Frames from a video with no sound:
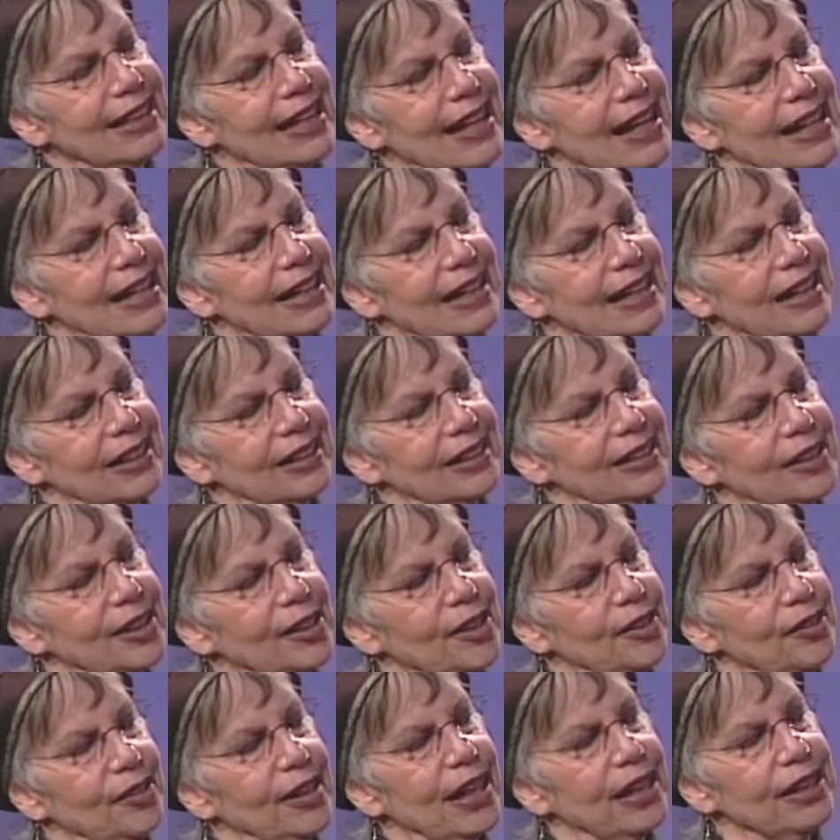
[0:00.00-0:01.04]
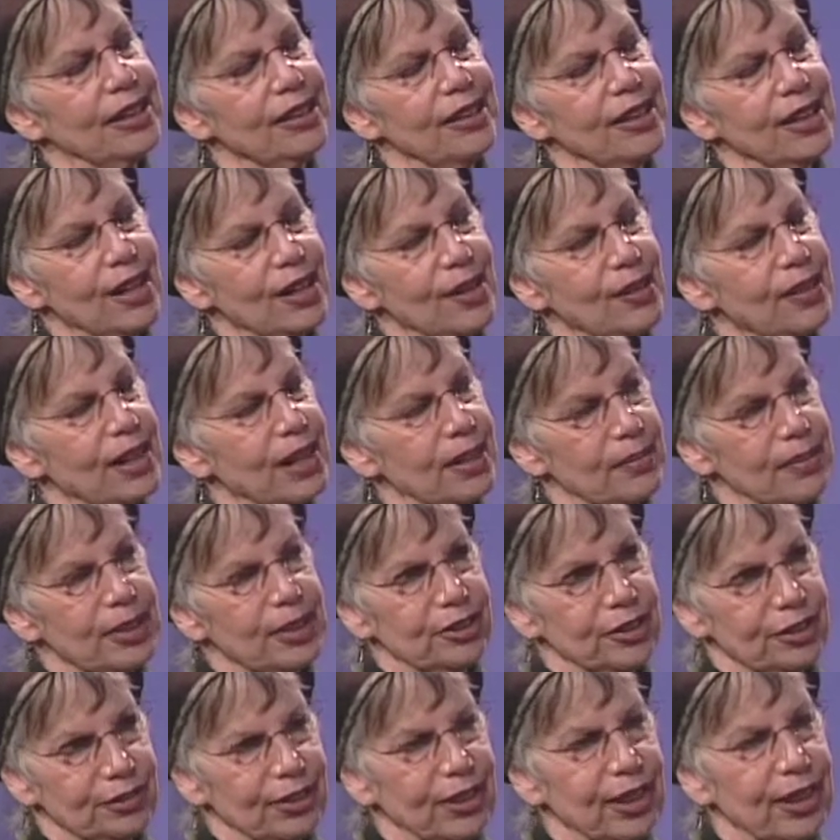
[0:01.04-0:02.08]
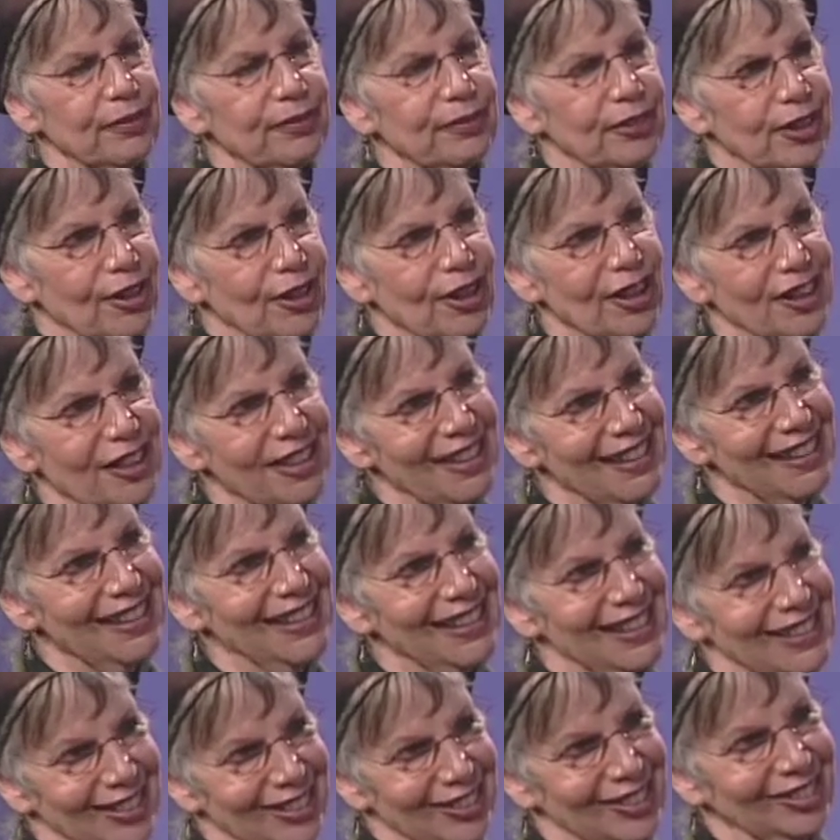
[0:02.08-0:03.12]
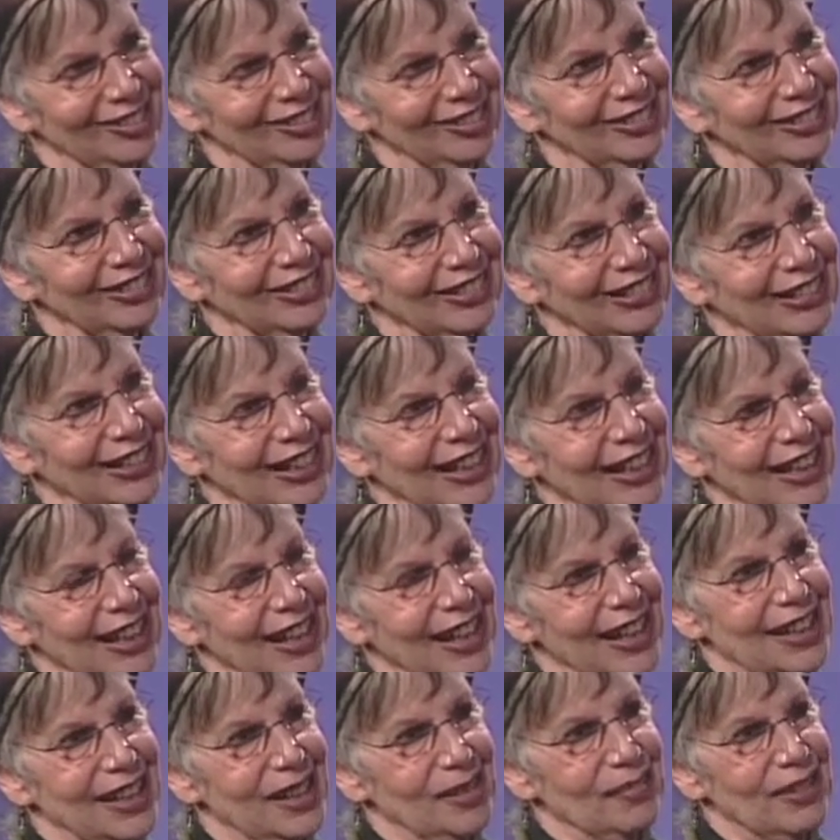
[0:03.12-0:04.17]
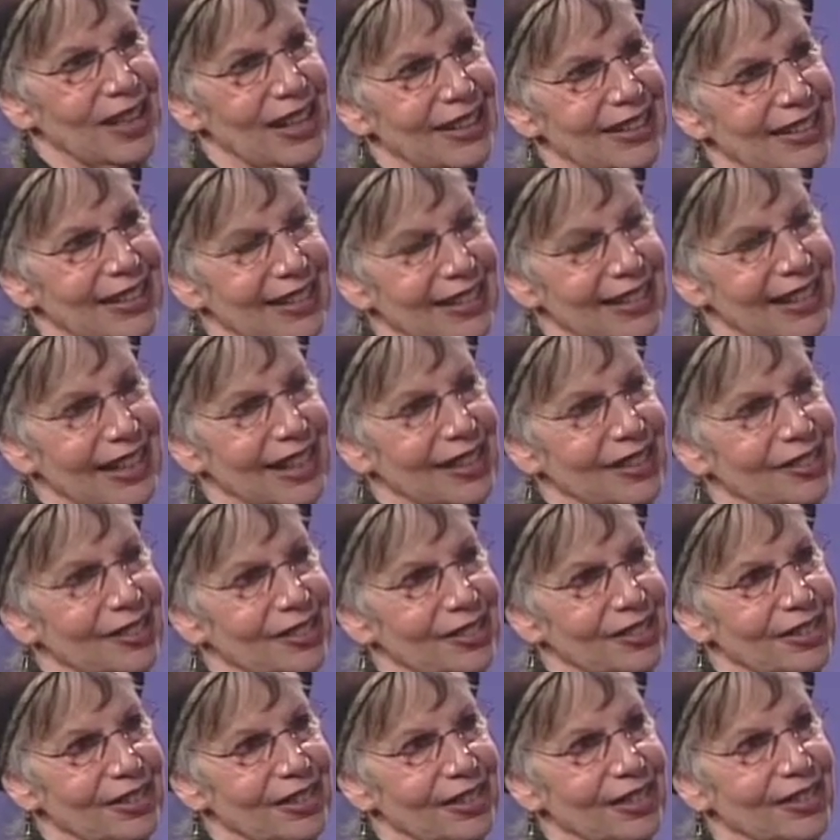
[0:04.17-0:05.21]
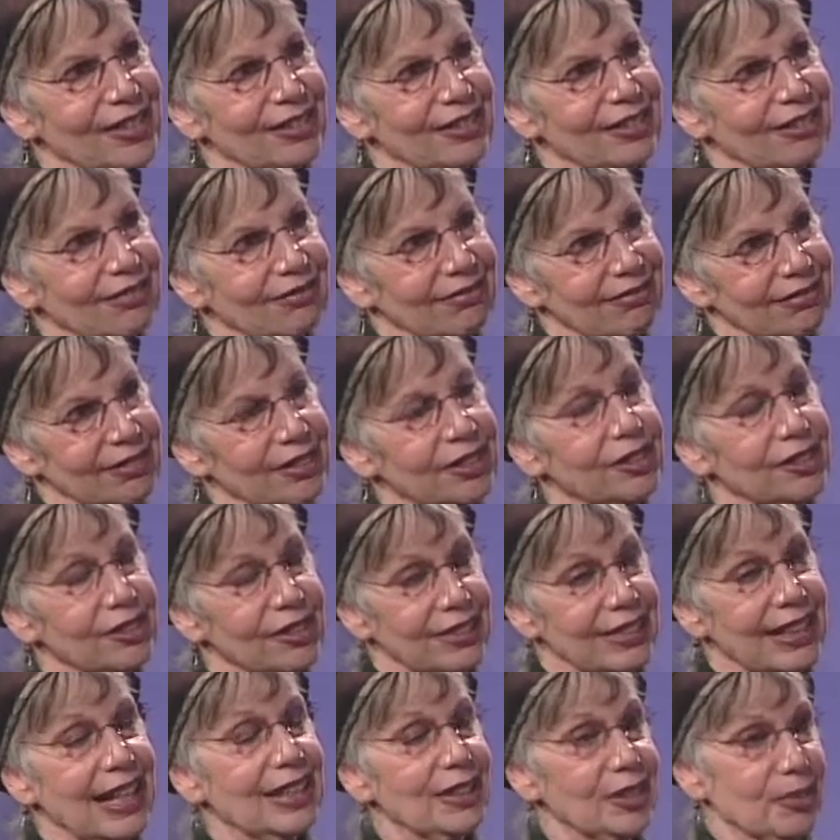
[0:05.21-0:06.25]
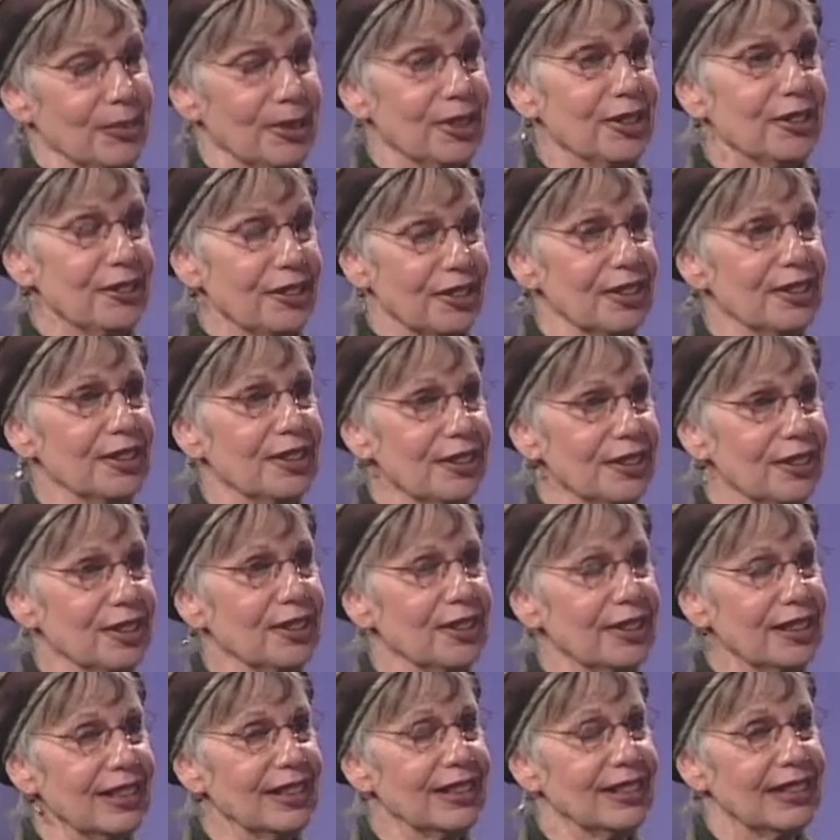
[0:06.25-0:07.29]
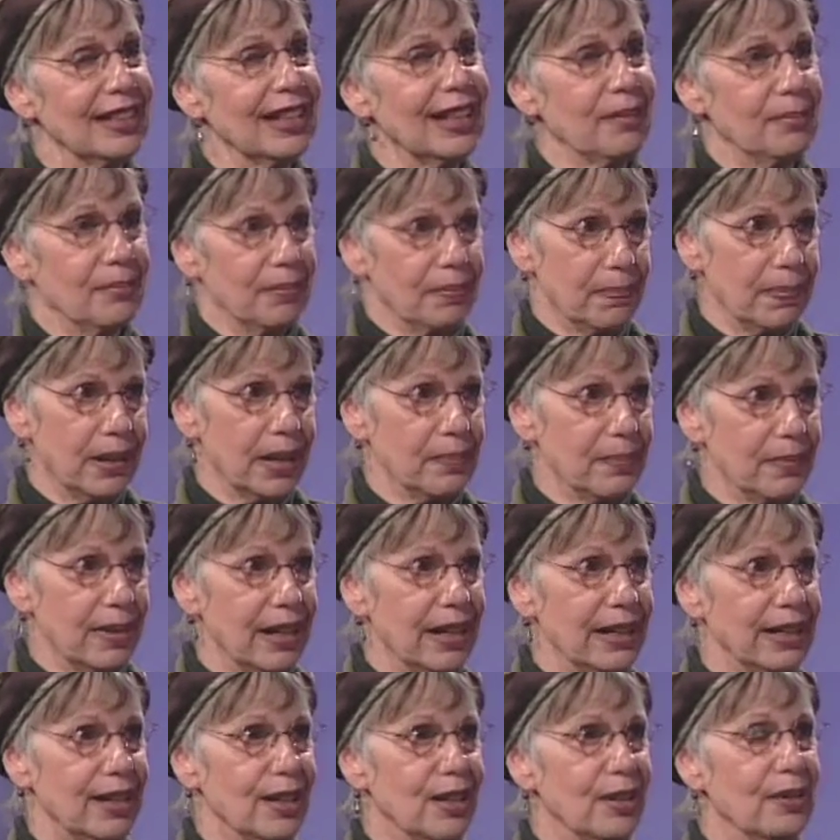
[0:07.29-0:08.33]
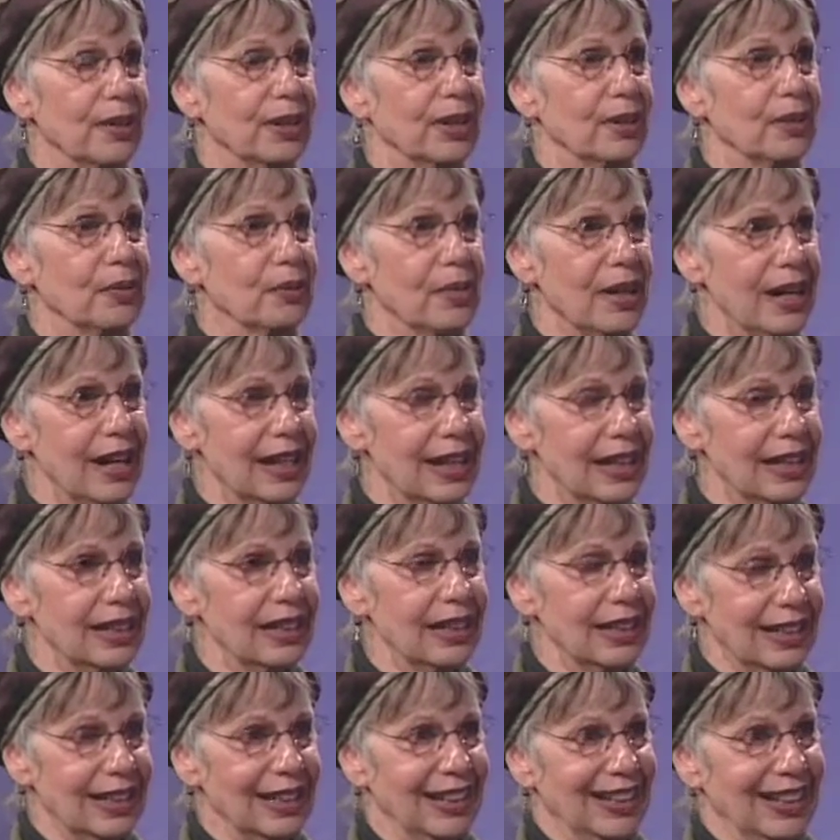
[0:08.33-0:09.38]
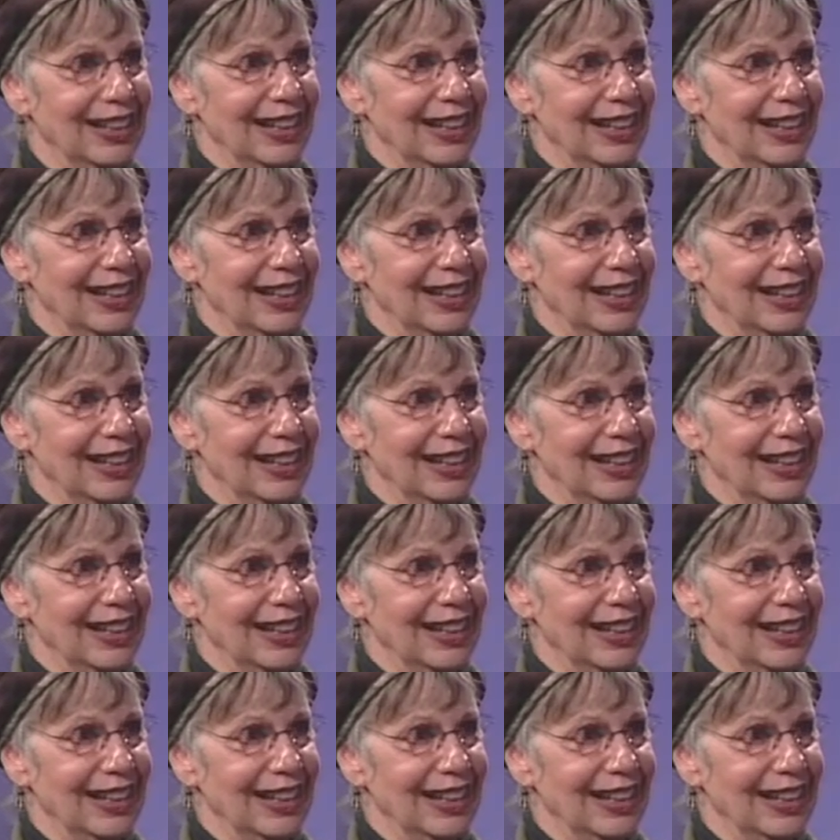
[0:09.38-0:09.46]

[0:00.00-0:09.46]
Dad, you know, I know how much you love Dorothy, and I'm guessing that that's where your concern is, that by my going away,